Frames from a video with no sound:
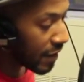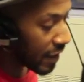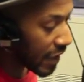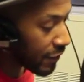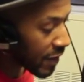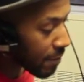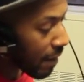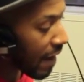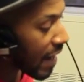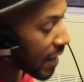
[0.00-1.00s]
Leaving them
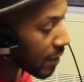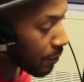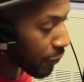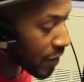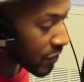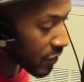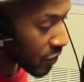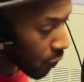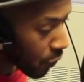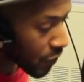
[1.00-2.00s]
behind and pressing
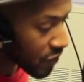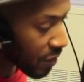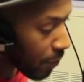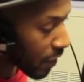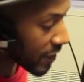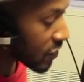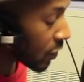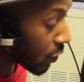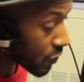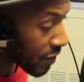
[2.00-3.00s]
towards the mark that's
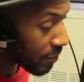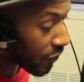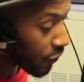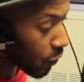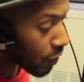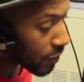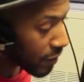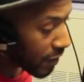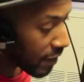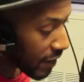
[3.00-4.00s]
closer than before.
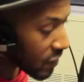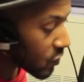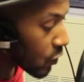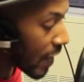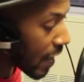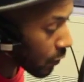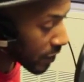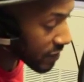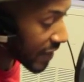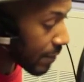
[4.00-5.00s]
Not certain how we'll
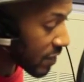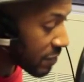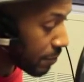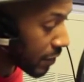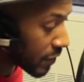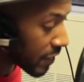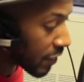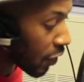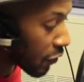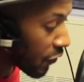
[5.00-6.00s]
escape this building
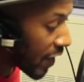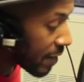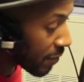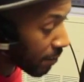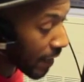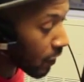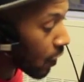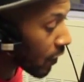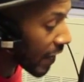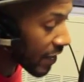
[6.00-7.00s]
called fate, but my
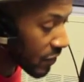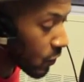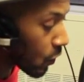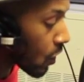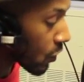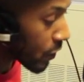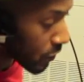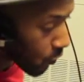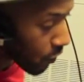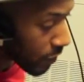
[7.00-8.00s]
calling I could no longer
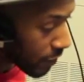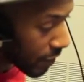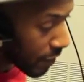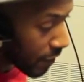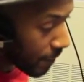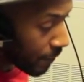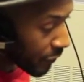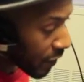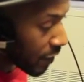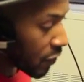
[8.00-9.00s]
ignore.
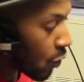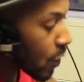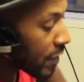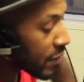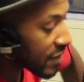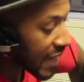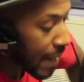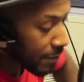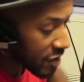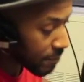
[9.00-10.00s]
Nowhere near the
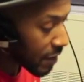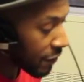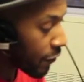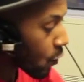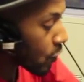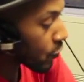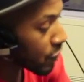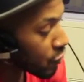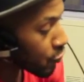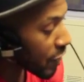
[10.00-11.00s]
top of this metaphorical
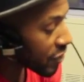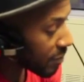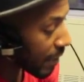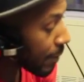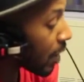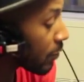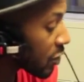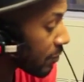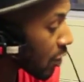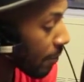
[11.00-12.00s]
construction, but I'm humbled
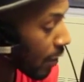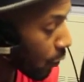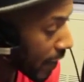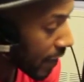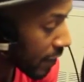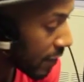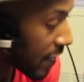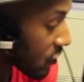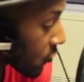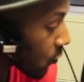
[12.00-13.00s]
to be on my way.
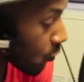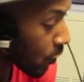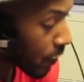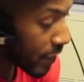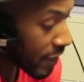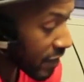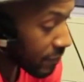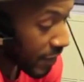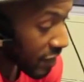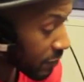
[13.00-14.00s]
Not certain where it ends,
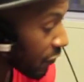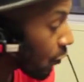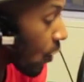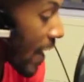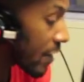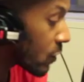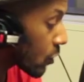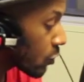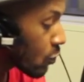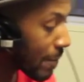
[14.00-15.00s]
because before I had no
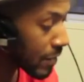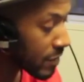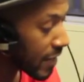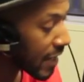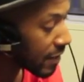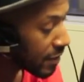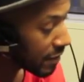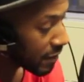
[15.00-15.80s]
clue about today.